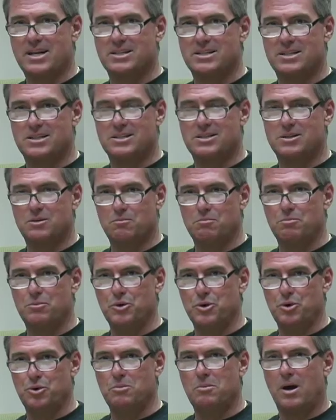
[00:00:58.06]
This
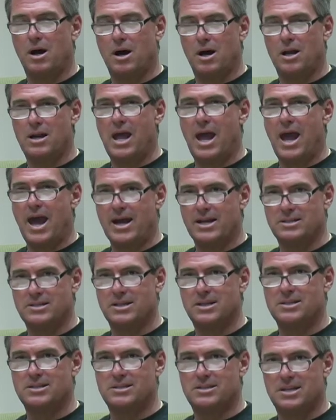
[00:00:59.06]
boom on
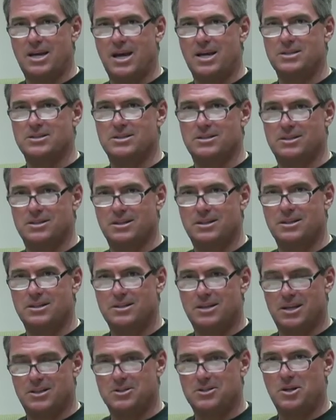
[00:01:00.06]
axis test.
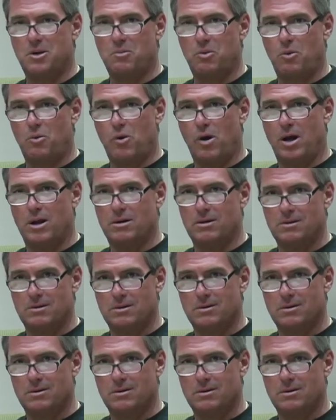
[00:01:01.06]
Test number one.